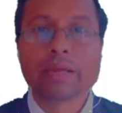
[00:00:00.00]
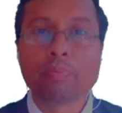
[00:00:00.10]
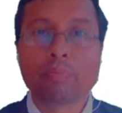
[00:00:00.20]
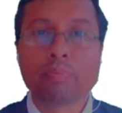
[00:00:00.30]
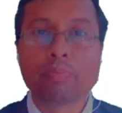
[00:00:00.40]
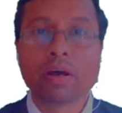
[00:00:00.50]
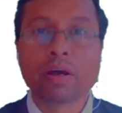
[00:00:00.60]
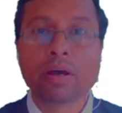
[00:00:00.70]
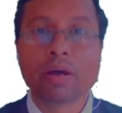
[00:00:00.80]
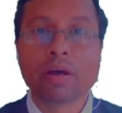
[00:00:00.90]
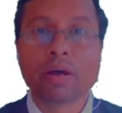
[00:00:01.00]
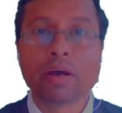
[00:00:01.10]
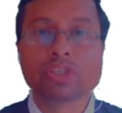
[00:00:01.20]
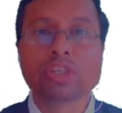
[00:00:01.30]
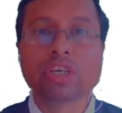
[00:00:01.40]

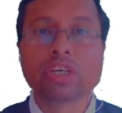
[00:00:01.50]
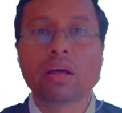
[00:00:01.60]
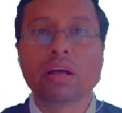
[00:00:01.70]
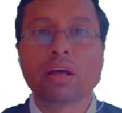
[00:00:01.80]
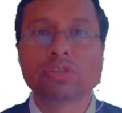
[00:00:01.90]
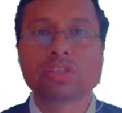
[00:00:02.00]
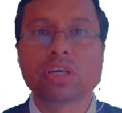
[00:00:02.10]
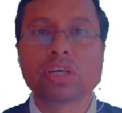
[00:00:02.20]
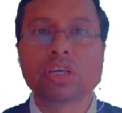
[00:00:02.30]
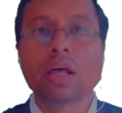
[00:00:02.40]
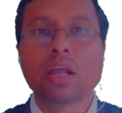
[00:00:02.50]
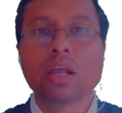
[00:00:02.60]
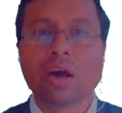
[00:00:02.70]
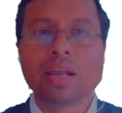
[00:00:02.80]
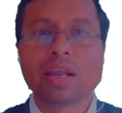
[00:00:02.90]
procedural
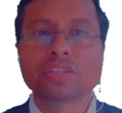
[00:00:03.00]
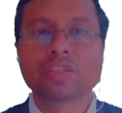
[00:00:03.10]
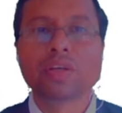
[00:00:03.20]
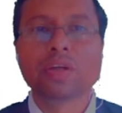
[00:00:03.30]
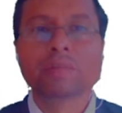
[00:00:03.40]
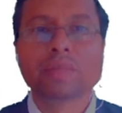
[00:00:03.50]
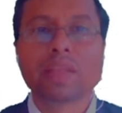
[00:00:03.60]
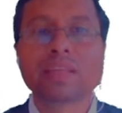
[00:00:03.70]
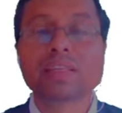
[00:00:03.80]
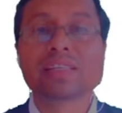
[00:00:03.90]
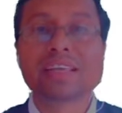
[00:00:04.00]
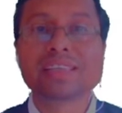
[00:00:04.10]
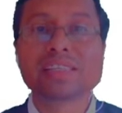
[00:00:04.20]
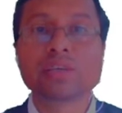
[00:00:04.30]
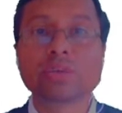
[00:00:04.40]
knowledge. Then the
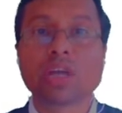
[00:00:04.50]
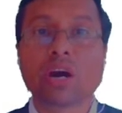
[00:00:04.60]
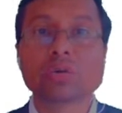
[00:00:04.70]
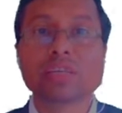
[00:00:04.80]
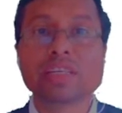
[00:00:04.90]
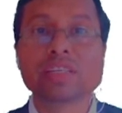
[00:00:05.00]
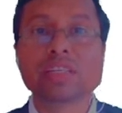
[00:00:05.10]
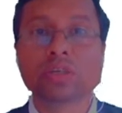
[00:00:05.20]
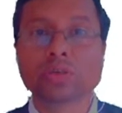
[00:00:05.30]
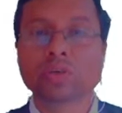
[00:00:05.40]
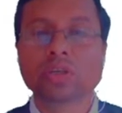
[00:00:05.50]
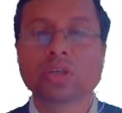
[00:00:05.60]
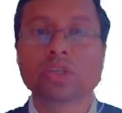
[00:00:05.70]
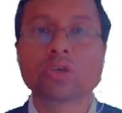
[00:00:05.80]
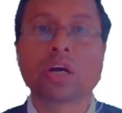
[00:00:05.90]
sensitivity, how sensitive
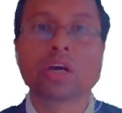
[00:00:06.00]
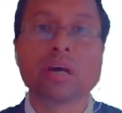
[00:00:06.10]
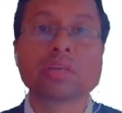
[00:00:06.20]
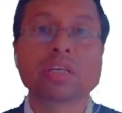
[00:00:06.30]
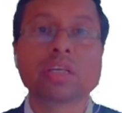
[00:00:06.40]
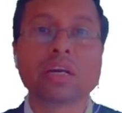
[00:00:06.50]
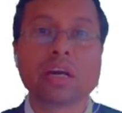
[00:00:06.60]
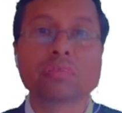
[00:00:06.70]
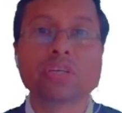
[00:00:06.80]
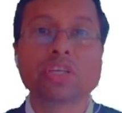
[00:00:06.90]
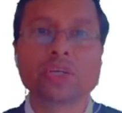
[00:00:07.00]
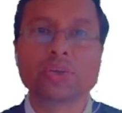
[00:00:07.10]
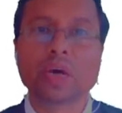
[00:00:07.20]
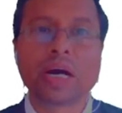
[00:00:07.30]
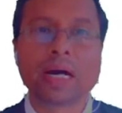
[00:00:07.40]
to your community
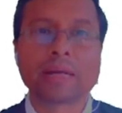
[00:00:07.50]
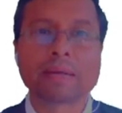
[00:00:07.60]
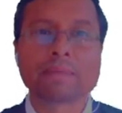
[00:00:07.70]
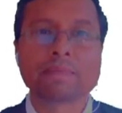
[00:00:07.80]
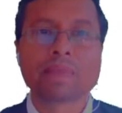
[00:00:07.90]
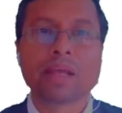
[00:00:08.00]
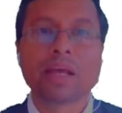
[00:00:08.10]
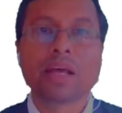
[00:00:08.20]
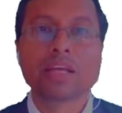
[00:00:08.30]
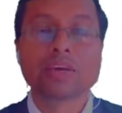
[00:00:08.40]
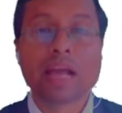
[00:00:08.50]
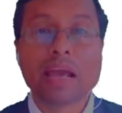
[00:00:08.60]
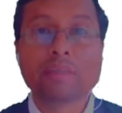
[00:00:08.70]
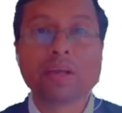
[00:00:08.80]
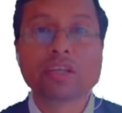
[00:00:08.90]
you are. Your
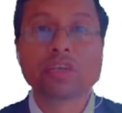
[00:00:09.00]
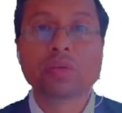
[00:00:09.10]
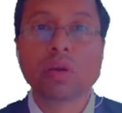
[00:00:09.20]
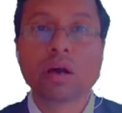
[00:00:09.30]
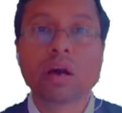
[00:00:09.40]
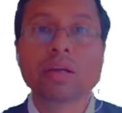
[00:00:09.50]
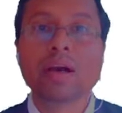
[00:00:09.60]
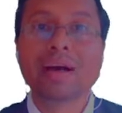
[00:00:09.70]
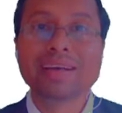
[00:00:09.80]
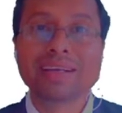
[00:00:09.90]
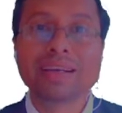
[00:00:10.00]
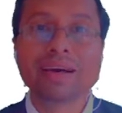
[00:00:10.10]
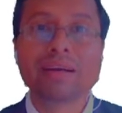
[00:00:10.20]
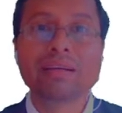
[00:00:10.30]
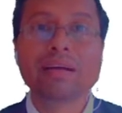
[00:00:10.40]
ability to learn,
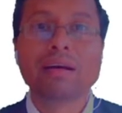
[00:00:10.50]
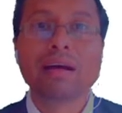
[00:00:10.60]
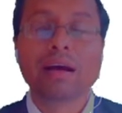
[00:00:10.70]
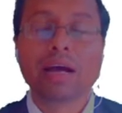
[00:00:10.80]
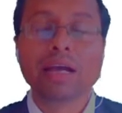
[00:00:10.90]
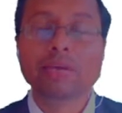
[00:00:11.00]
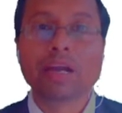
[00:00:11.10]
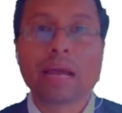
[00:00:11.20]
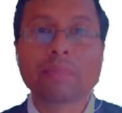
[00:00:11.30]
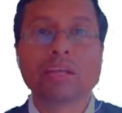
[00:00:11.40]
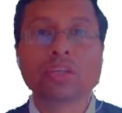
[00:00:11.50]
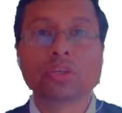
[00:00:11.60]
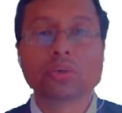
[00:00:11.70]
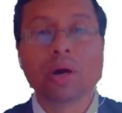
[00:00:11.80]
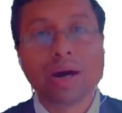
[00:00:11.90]
relearn. Your ability
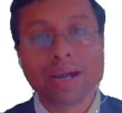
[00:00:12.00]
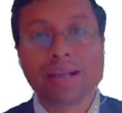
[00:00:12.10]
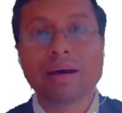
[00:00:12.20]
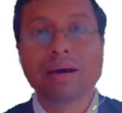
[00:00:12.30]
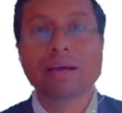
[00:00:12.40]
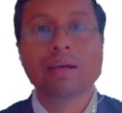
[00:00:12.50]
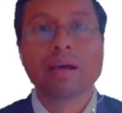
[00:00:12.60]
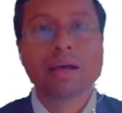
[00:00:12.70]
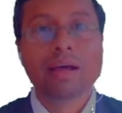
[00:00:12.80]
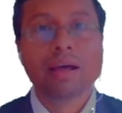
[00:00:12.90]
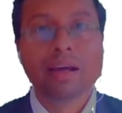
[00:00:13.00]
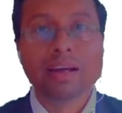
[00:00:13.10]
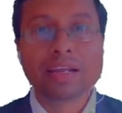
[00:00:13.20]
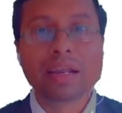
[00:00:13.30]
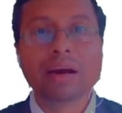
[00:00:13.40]
to unlearn,
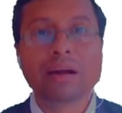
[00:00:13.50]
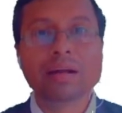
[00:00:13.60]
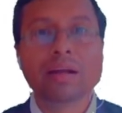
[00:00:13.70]
relearn,